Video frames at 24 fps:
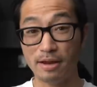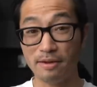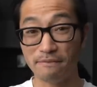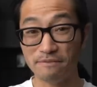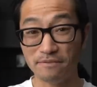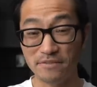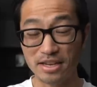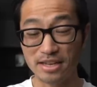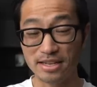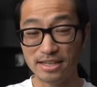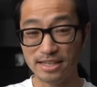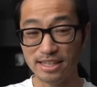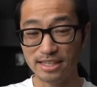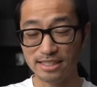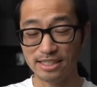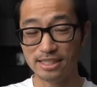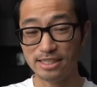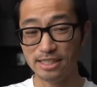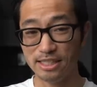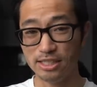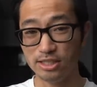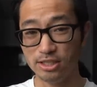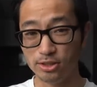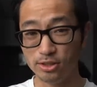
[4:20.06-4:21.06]
my feet into
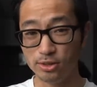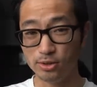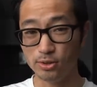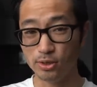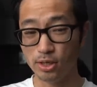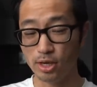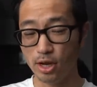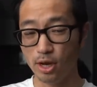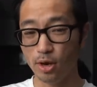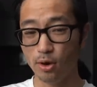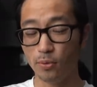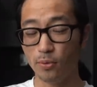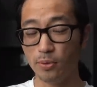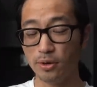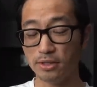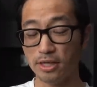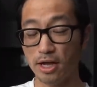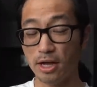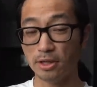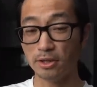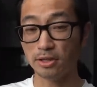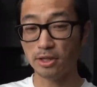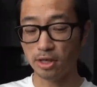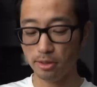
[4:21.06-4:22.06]
these shoes was
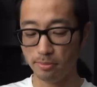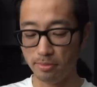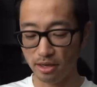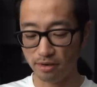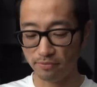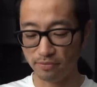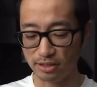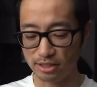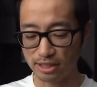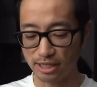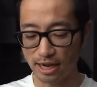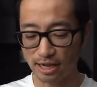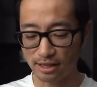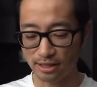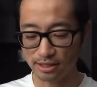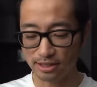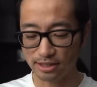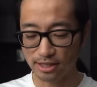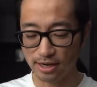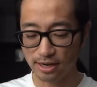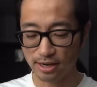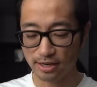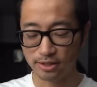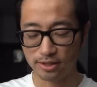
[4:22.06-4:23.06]
a little bit of a
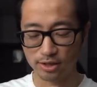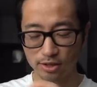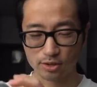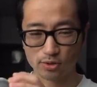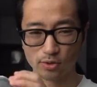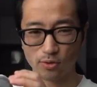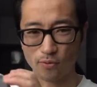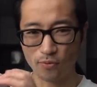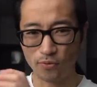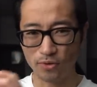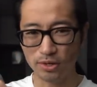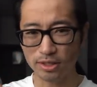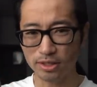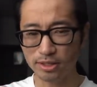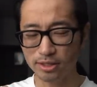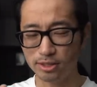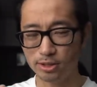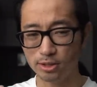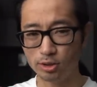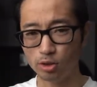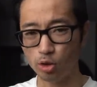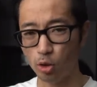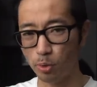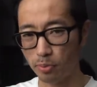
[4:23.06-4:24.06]
challenge. There's really
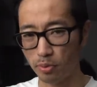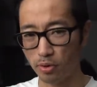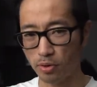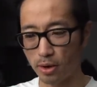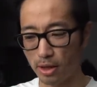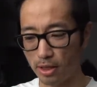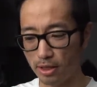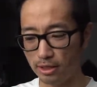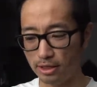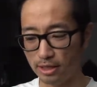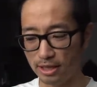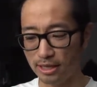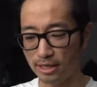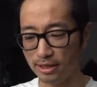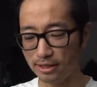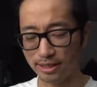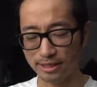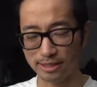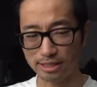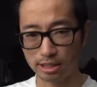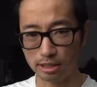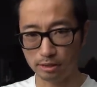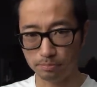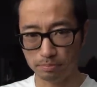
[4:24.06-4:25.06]
super thin,
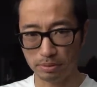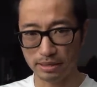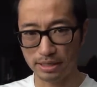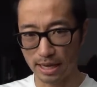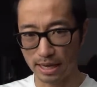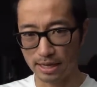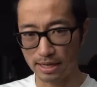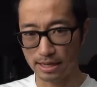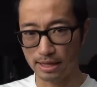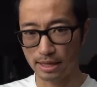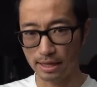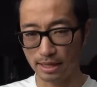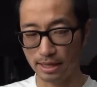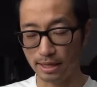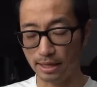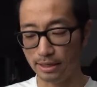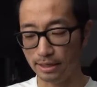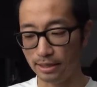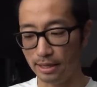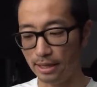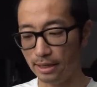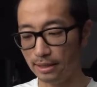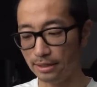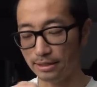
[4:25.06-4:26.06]
like spaghetti
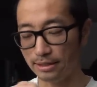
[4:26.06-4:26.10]
thin